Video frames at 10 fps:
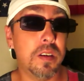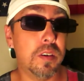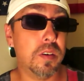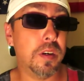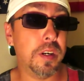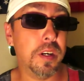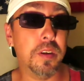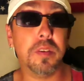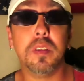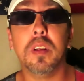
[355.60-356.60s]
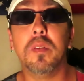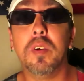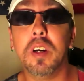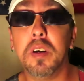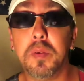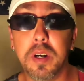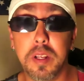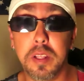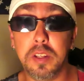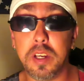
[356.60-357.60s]
or you know where where
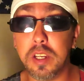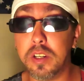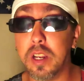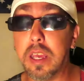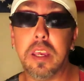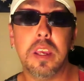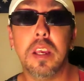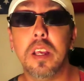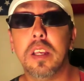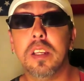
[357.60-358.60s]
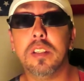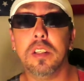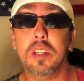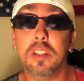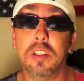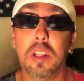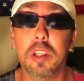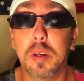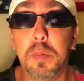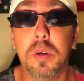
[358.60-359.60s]
these guys are like it's it's the
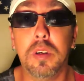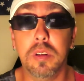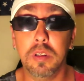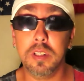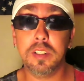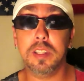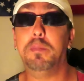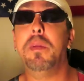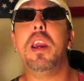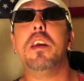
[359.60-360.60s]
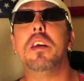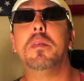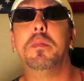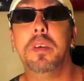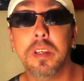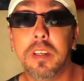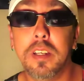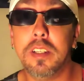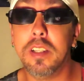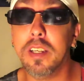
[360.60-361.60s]
liberal it's the man
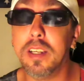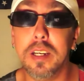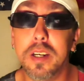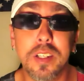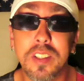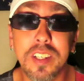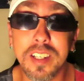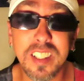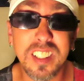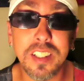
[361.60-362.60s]
it's the you know it's it's,